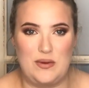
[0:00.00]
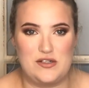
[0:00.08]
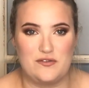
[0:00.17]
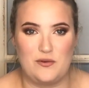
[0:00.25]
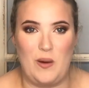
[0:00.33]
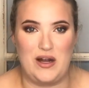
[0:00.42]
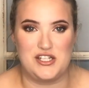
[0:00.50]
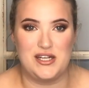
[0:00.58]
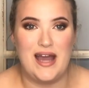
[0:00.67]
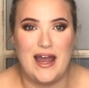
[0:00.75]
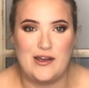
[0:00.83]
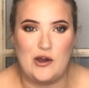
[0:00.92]
much for
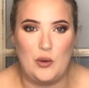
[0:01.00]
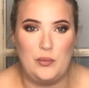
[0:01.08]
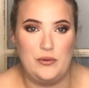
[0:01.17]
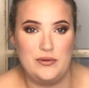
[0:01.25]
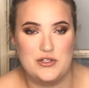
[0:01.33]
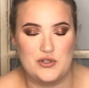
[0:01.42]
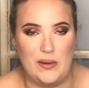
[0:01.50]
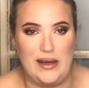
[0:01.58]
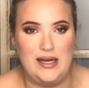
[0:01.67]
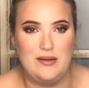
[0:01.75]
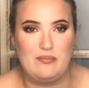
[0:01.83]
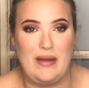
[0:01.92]
watching. I hope you
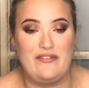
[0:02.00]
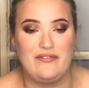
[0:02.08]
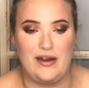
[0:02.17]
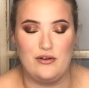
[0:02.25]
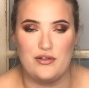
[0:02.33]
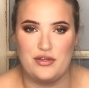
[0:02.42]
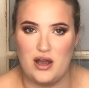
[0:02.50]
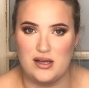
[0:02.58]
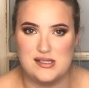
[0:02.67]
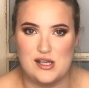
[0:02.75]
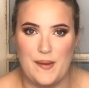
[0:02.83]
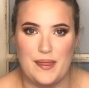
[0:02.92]
enjoyed. My final
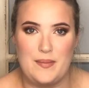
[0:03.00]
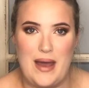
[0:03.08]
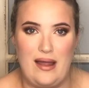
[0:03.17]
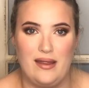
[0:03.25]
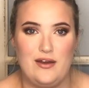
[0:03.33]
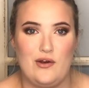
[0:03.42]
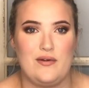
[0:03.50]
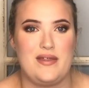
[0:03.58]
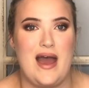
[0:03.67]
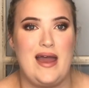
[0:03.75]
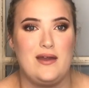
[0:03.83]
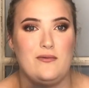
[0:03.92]
thoughts on the palette are
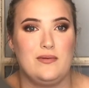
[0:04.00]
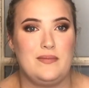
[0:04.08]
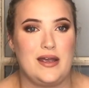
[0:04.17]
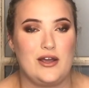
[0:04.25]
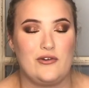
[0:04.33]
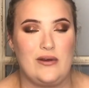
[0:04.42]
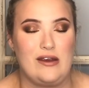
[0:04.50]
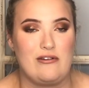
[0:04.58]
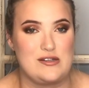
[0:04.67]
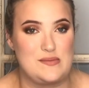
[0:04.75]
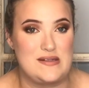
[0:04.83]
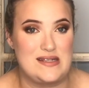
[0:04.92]
that it would make a great
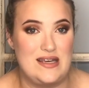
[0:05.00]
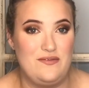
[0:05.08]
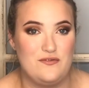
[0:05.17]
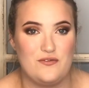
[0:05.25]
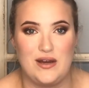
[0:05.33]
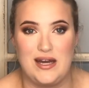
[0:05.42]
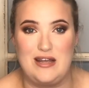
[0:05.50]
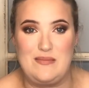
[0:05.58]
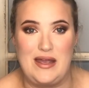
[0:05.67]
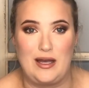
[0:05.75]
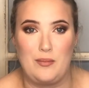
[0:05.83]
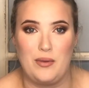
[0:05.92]
Christmas gift for any
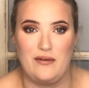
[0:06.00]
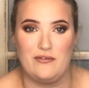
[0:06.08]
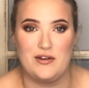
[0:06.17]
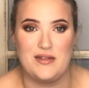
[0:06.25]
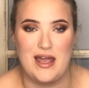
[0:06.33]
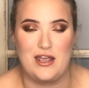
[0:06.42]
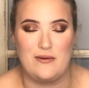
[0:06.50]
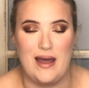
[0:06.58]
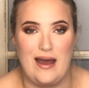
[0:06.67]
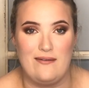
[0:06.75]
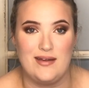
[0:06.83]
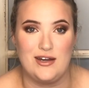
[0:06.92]
makeup lover that you
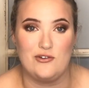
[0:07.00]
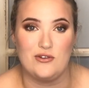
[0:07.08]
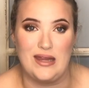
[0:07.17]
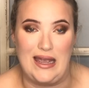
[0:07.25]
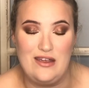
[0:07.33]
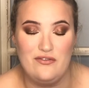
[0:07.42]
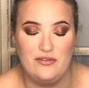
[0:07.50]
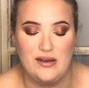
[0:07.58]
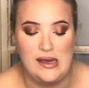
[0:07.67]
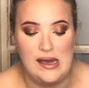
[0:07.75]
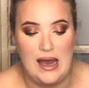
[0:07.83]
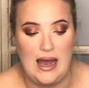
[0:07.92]
have in your life.
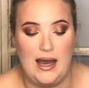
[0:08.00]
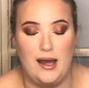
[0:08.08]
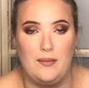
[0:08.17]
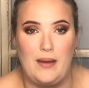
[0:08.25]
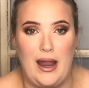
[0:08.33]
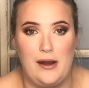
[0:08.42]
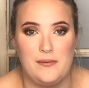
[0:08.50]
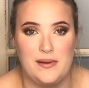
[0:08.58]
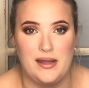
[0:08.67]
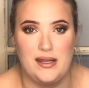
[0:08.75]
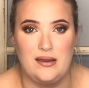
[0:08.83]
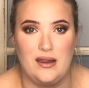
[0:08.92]
I
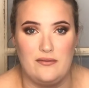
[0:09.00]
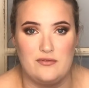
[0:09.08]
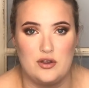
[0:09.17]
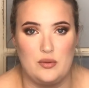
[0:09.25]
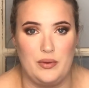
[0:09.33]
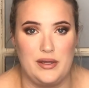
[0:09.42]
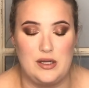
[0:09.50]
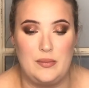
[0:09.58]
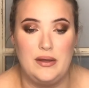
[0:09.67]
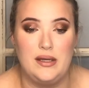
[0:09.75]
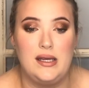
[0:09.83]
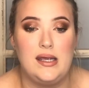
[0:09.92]
really loved the
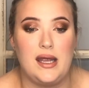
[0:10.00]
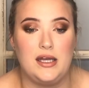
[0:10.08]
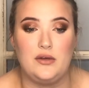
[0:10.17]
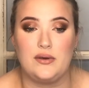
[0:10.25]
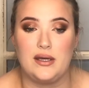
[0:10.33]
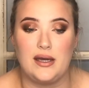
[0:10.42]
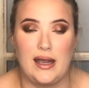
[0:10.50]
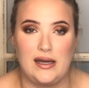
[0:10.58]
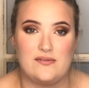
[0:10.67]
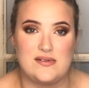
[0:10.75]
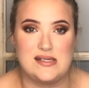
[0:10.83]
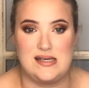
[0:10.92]
blendability, and you can kind
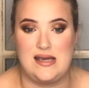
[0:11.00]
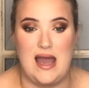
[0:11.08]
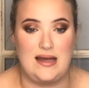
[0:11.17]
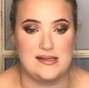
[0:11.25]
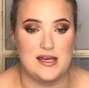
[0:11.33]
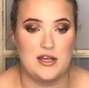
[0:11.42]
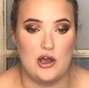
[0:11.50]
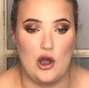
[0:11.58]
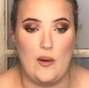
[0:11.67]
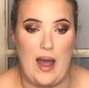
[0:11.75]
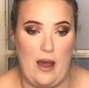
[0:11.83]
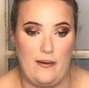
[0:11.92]
of see as I
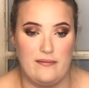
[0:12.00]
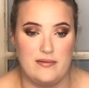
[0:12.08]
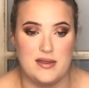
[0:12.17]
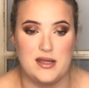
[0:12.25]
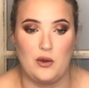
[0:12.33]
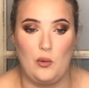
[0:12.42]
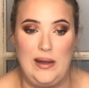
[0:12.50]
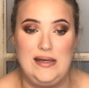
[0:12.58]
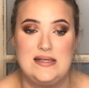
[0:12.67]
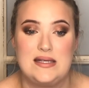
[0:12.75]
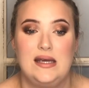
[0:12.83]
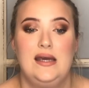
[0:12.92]
go how everything went.